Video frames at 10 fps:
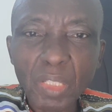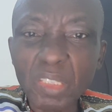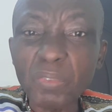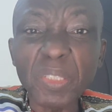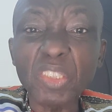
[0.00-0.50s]

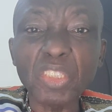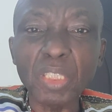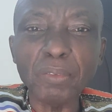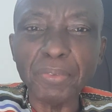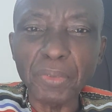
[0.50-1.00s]
It's very
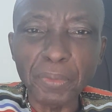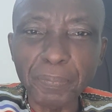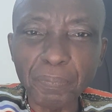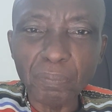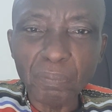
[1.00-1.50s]
shameful
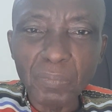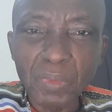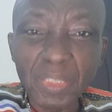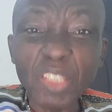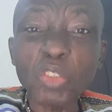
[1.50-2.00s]

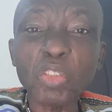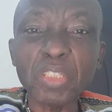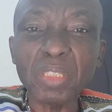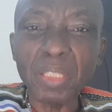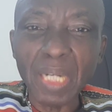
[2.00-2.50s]
that such
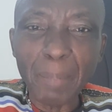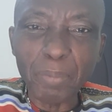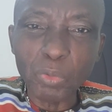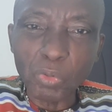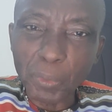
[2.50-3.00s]
a thing
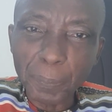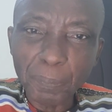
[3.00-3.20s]
happened.